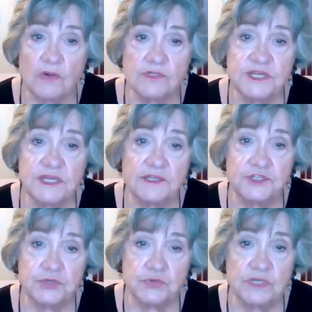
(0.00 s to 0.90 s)
Thoreau did
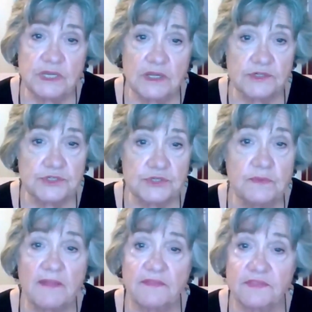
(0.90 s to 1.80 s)
a 2-year,
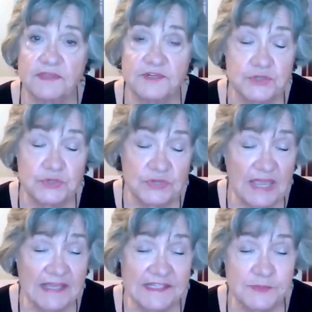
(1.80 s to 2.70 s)
2-month, and
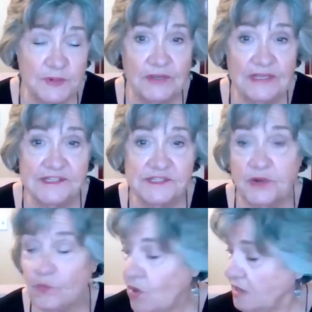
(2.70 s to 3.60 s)
2-day
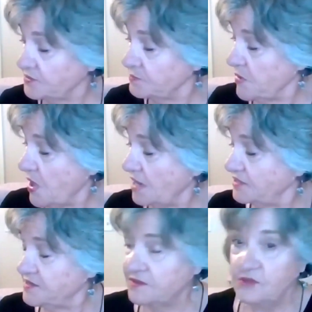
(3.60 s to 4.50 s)
experience on Walden
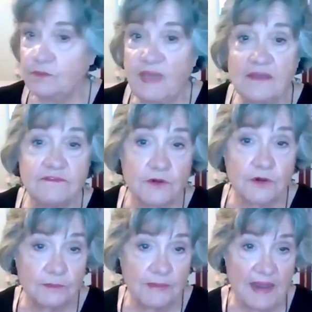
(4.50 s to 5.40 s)
Pond. You may have
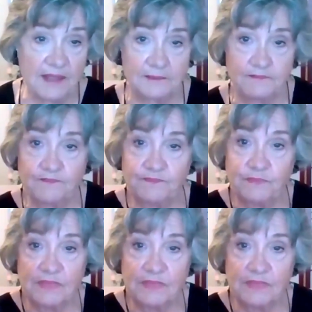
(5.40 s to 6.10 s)
heard about it.